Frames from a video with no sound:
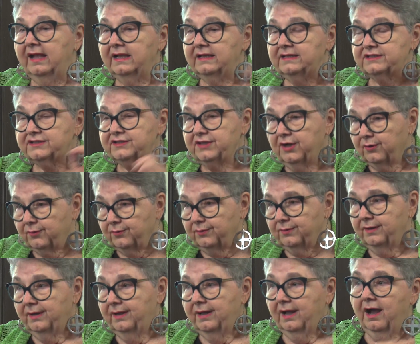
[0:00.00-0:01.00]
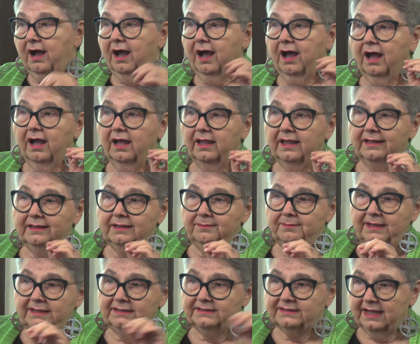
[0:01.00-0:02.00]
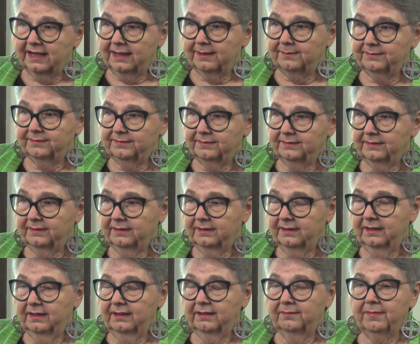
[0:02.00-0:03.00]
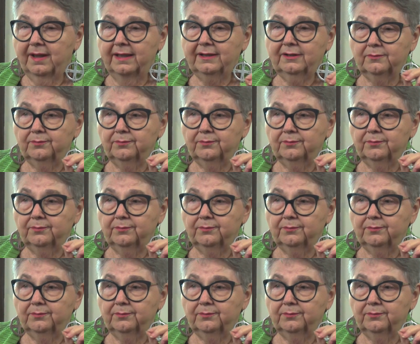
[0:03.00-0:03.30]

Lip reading: So, in the meantime, Michael